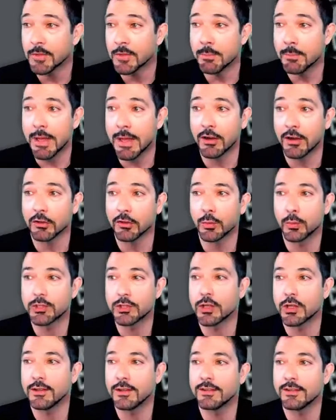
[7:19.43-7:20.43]
Metals which
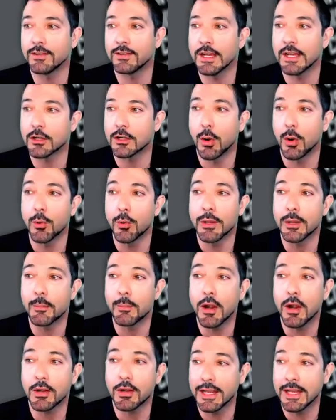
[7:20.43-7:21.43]
could see a growing
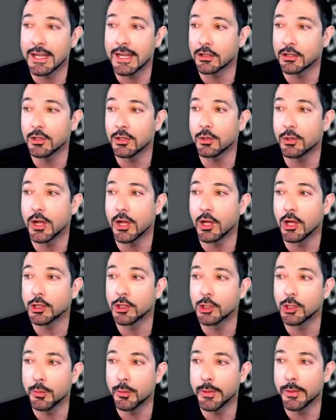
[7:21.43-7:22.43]
market include
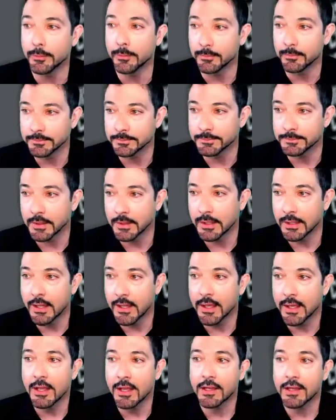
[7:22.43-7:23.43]
aluminum,
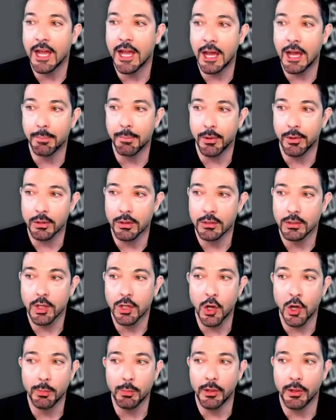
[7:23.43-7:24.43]
copper,
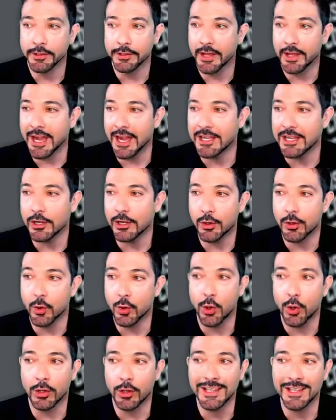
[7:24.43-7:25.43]
cobalt, iron,
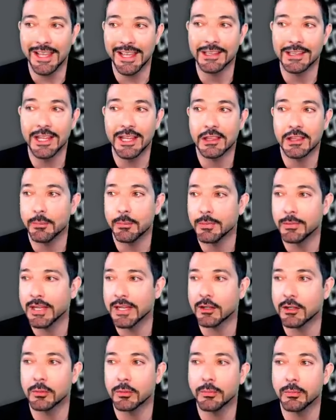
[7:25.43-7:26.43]
ore, lead, lithium,
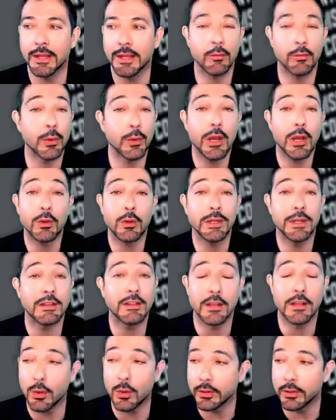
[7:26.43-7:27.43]
nickel, and we don't need to
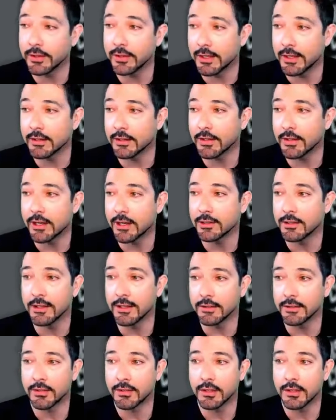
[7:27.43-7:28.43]
go into the entire list.